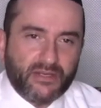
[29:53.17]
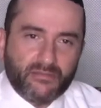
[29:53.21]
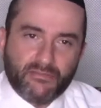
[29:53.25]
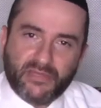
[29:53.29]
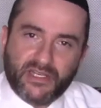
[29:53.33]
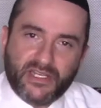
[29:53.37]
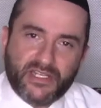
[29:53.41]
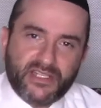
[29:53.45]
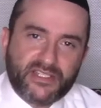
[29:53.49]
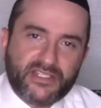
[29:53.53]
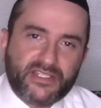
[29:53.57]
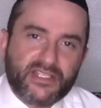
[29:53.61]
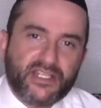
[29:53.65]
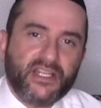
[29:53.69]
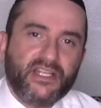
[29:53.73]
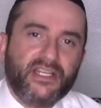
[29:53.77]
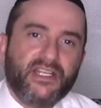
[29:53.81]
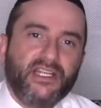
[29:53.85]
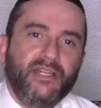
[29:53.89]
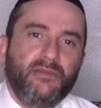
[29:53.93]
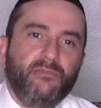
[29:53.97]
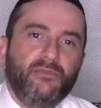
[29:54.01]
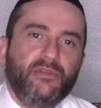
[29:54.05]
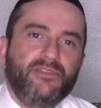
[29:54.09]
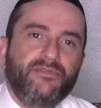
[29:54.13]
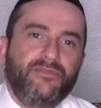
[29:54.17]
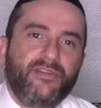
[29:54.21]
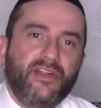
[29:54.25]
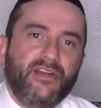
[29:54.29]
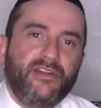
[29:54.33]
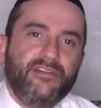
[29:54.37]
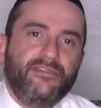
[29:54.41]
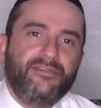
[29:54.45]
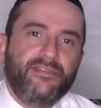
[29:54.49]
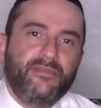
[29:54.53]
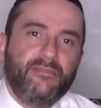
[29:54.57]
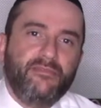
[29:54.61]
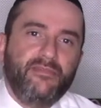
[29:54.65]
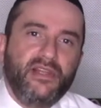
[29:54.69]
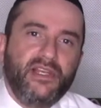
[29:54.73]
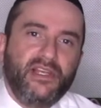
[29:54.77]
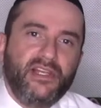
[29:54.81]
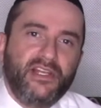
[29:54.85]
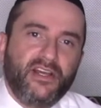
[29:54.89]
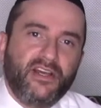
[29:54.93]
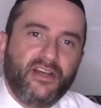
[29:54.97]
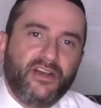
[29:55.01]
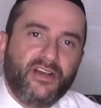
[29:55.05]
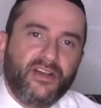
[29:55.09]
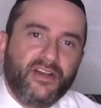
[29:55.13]
but he certainly was very
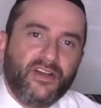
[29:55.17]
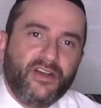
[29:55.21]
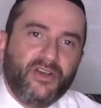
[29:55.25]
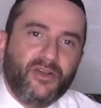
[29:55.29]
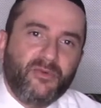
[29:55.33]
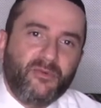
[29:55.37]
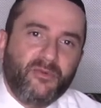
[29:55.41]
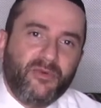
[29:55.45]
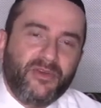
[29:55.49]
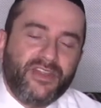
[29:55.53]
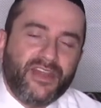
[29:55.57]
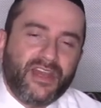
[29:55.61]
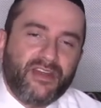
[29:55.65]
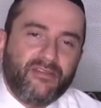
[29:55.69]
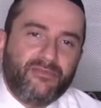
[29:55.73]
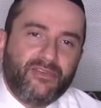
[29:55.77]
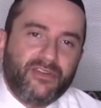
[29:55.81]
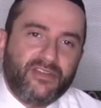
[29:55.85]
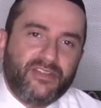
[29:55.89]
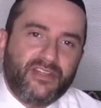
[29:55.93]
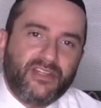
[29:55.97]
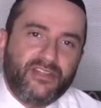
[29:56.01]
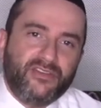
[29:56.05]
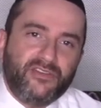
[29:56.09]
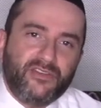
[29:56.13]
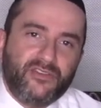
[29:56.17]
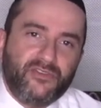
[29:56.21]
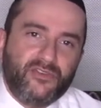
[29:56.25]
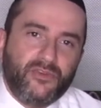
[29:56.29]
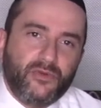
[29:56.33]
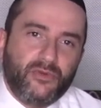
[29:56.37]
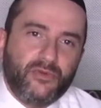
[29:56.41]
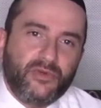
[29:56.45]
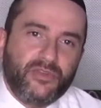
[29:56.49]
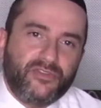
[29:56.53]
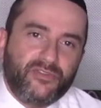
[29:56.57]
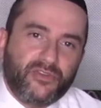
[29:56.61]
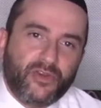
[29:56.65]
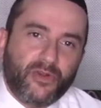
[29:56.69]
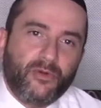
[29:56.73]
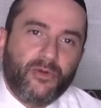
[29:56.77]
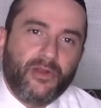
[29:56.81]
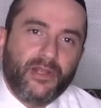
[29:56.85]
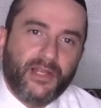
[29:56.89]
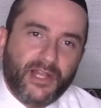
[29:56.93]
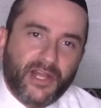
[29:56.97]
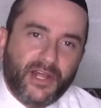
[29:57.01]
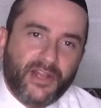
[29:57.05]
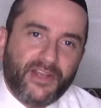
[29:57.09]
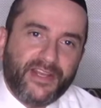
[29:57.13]
familiar with everything to do with Torah
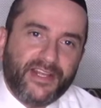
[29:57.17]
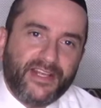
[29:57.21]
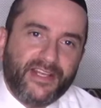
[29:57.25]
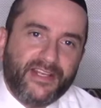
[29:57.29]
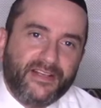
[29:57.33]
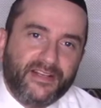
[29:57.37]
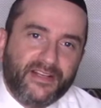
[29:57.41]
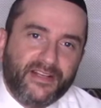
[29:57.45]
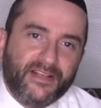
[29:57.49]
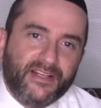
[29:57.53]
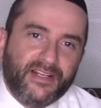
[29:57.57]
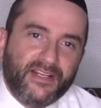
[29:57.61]
learning.